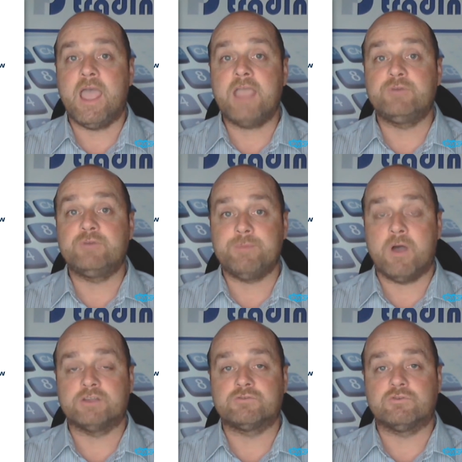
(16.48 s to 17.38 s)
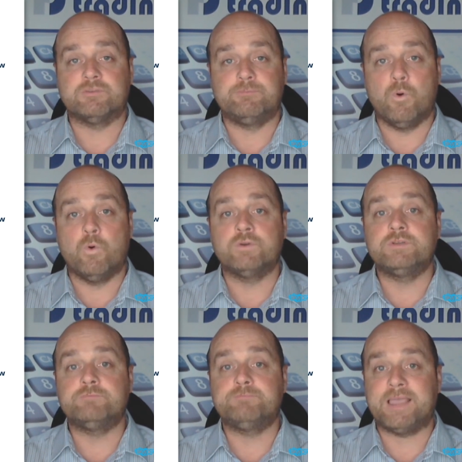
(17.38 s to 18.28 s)
Equity markets across the board
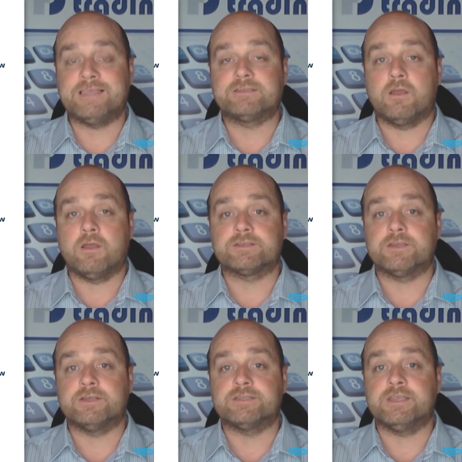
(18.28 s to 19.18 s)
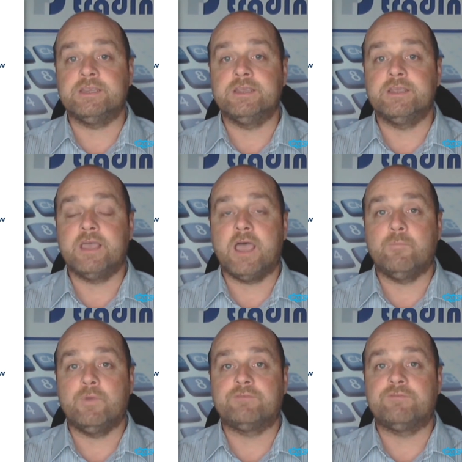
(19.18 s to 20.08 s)
based last Thursday,
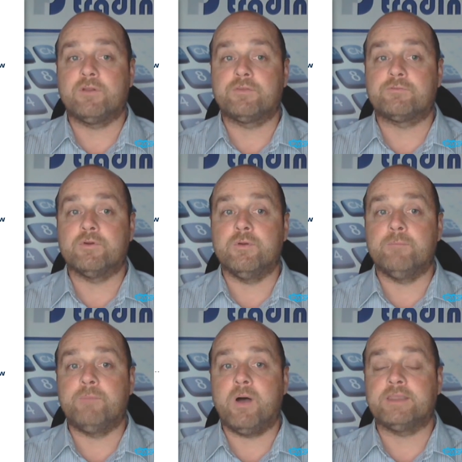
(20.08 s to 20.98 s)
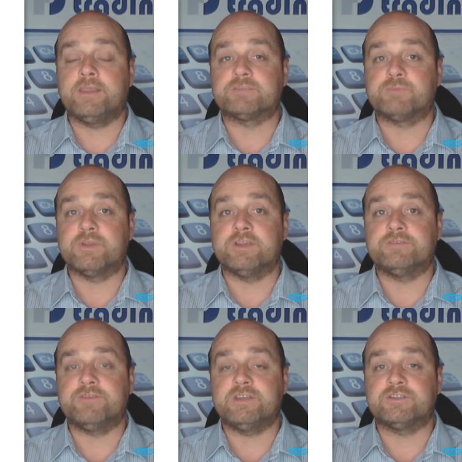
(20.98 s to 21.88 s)
and with follow-through buying spree to
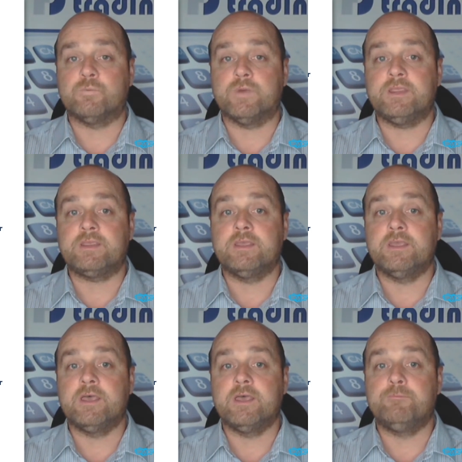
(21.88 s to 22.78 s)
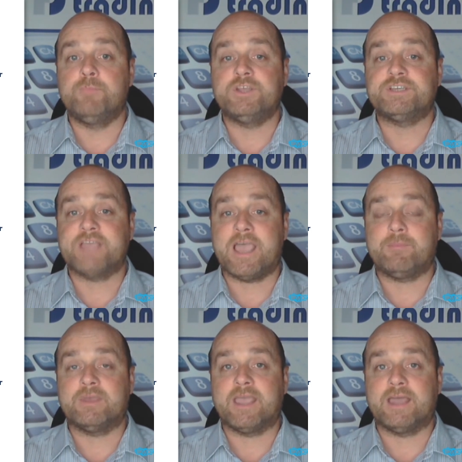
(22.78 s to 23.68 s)
finish the week, bullish
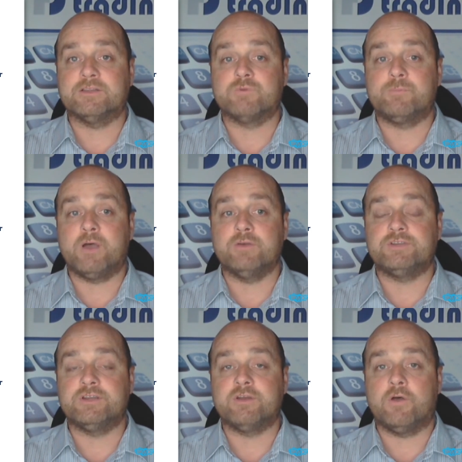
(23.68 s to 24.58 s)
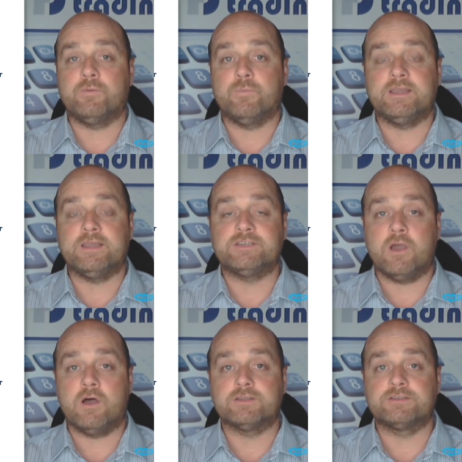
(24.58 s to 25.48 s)
hammer candles were posted on the weekly
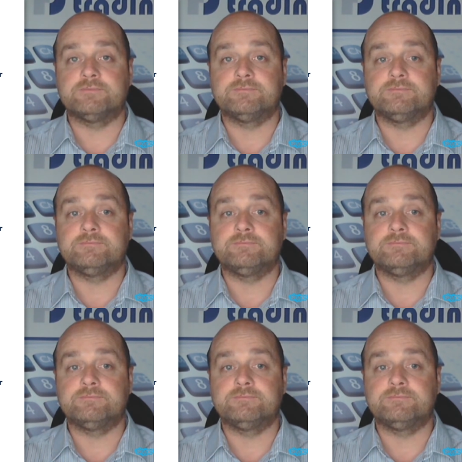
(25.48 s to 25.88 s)
charts.